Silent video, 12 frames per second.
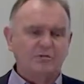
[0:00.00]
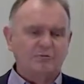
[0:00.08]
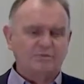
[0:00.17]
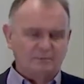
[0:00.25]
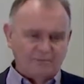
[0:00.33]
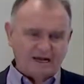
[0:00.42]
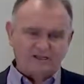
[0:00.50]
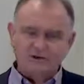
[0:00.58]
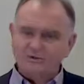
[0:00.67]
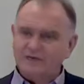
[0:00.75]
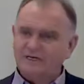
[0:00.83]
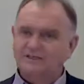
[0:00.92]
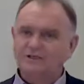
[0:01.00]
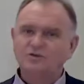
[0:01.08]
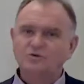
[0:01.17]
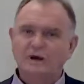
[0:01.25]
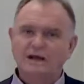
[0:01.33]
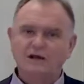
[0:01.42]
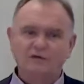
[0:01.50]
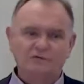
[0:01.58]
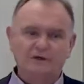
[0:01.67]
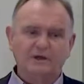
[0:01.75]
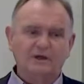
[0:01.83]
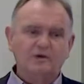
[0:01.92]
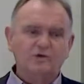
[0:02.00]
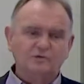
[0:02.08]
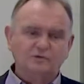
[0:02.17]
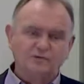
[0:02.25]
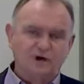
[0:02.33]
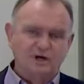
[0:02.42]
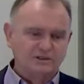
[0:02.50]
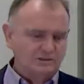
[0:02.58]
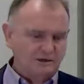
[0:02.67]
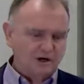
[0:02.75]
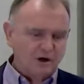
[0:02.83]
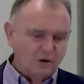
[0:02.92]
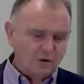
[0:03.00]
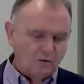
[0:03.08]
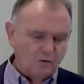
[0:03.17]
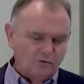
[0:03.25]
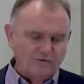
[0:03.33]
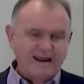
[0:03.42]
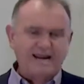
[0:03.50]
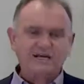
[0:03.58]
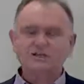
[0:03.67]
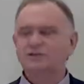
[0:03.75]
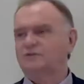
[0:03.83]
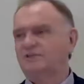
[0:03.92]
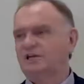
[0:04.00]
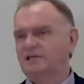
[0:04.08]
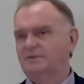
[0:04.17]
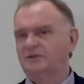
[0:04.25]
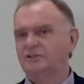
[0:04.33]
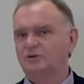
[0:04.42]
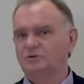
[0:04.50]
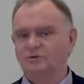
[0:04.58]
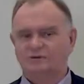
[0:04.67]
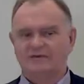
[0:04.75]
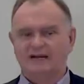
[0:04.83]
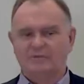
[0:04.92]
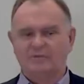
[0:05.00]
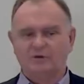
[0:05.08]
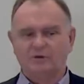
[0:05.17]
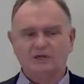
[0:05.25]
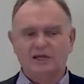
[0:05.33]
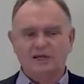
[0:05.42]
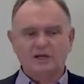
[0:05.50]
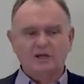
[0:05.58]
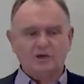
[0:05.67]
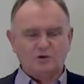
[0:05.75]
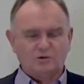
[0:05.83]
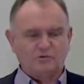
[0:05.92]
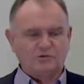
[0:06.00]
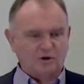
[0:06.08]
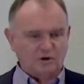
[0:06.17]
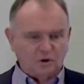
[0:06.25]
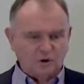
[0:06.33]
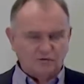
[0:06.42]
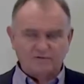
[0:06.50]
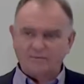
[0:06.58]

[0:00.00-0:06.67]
But by 2012, you've got a whole range of seismic tools available. You've got all of the